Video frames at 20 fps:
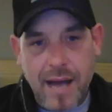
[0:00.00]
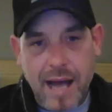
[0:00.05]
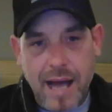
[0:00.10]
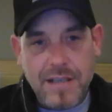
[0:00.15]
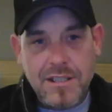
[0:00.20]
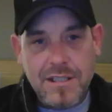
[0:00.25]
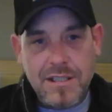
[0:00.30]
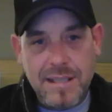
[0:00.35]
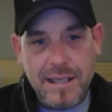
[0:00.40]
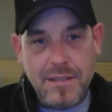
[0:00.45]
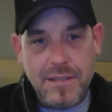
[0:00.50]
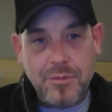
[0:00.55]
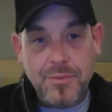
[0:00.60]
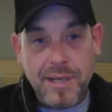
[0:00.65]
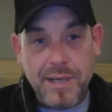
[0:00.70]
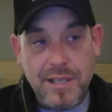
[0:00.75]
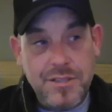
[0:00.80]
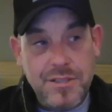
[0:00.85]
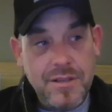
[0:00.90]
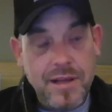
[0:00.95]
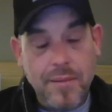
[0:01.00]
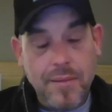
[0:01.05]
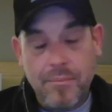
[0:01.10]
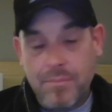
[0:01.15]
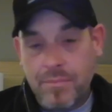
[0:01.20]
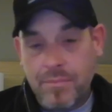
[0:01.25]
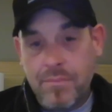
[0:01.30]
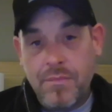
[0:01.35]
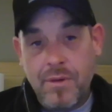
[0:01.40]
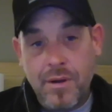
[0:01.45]
I just need to reach them,
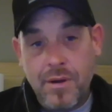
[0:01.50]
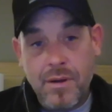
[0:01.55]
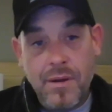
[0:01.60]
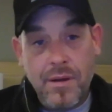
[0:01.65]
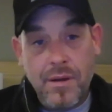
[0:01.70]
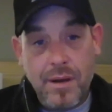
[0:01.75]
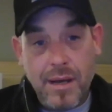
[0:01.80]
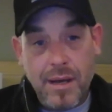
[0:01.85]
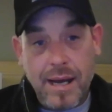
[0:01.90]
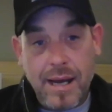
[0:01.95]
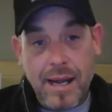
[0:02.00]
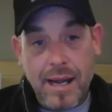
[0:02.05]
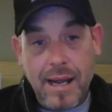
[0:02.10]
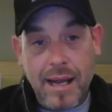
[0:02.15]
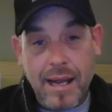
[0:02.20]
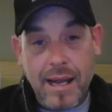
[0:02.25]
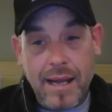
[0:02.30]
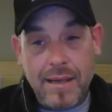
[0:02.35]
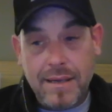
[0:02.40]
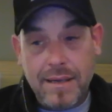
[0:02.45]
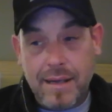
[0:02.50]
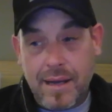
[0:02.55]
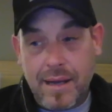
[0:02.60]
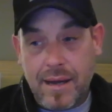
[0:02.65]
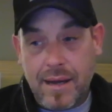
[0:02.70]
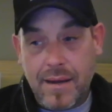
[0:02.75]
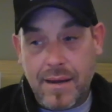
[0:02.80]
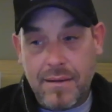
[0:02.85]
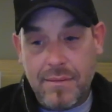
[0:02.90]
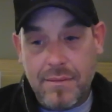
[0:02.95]
and I'm